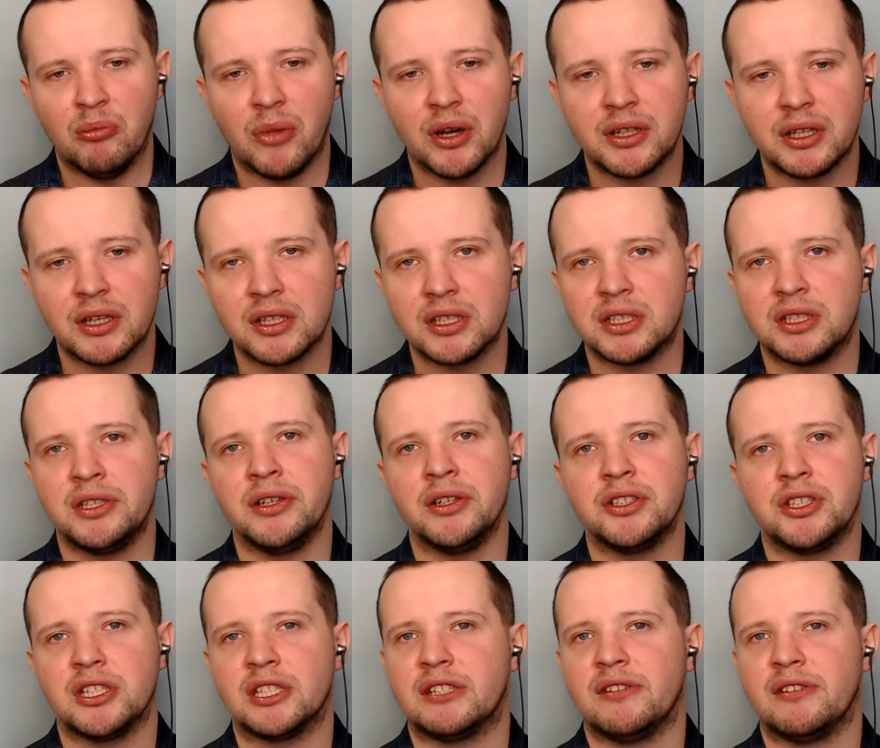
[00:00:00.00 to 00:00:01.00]
but it's
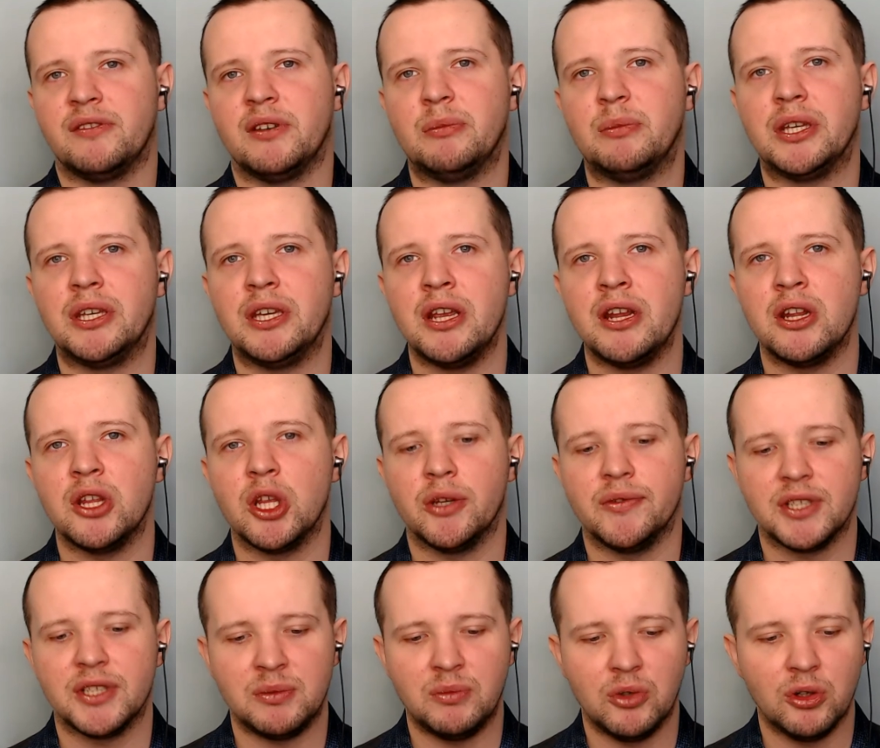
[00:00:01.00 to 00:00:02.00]
still just at the beginning
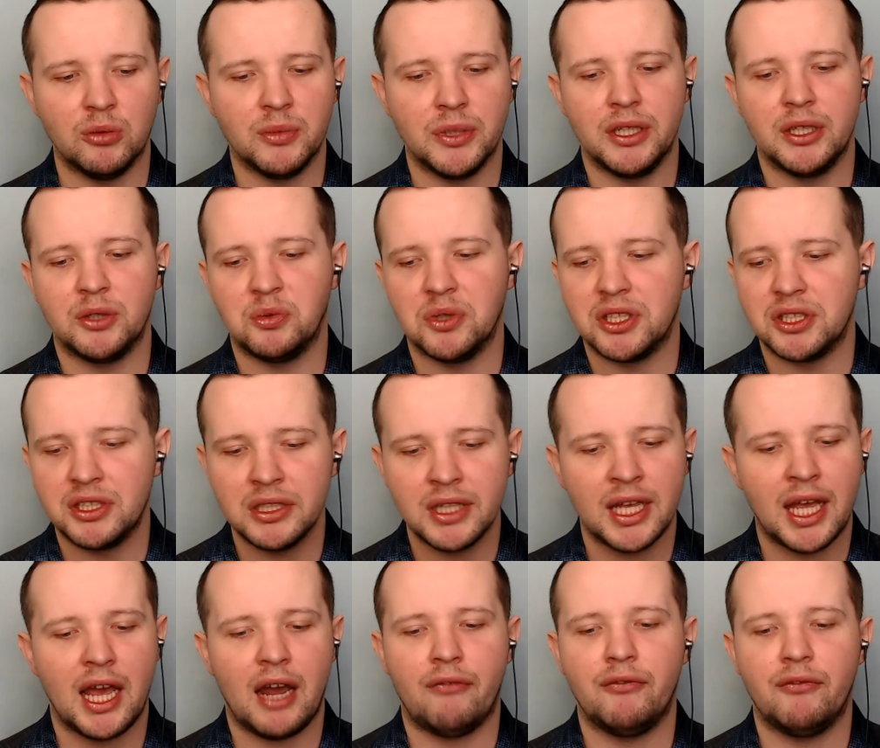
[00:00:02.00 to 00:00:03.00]
of this movement. We still
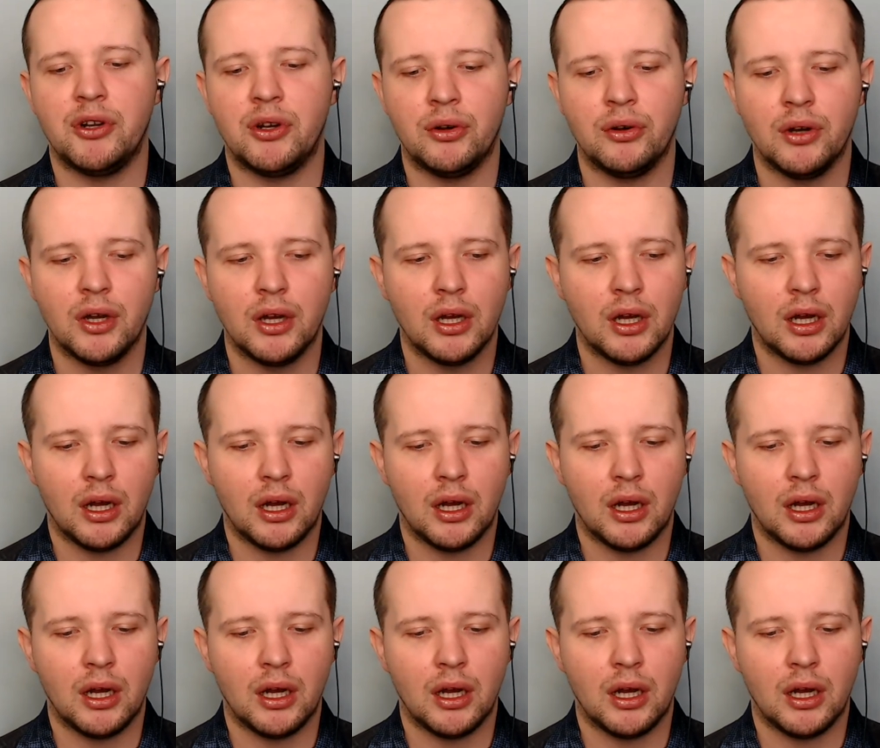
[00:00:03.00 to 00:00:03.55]
have no